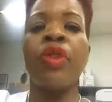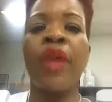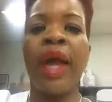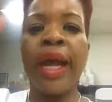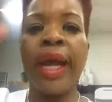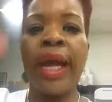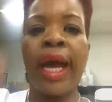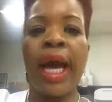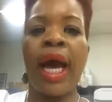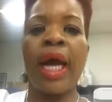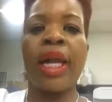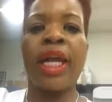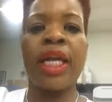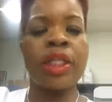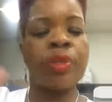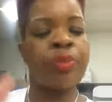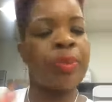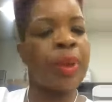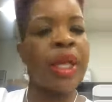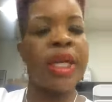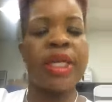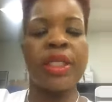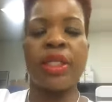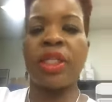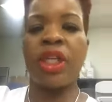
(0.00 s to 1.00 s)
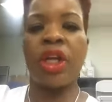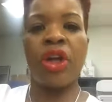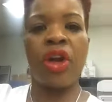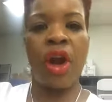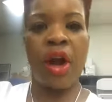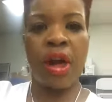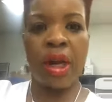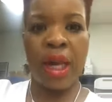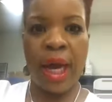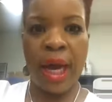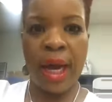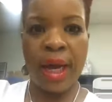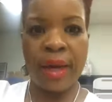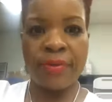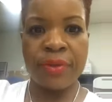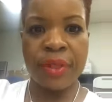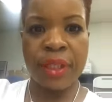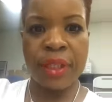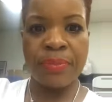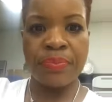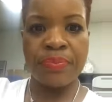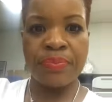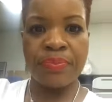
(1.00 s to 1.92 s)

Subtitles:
that God has placed in our lives.